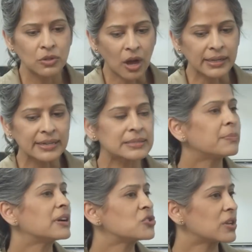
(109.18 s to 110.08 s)
not as
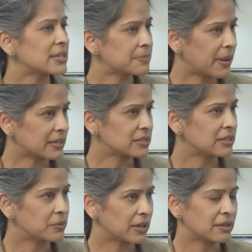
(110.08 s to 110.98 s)
much as
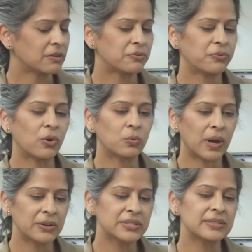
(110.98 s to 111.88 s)
bacteria. For
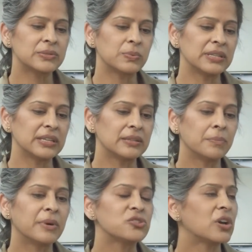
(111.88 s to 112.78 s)
viruses, we need
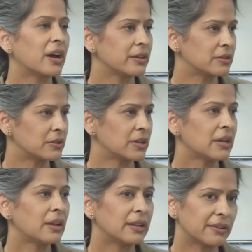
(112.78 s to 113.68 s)
a much higher
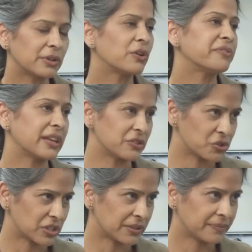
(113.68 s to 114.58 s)
level of energy.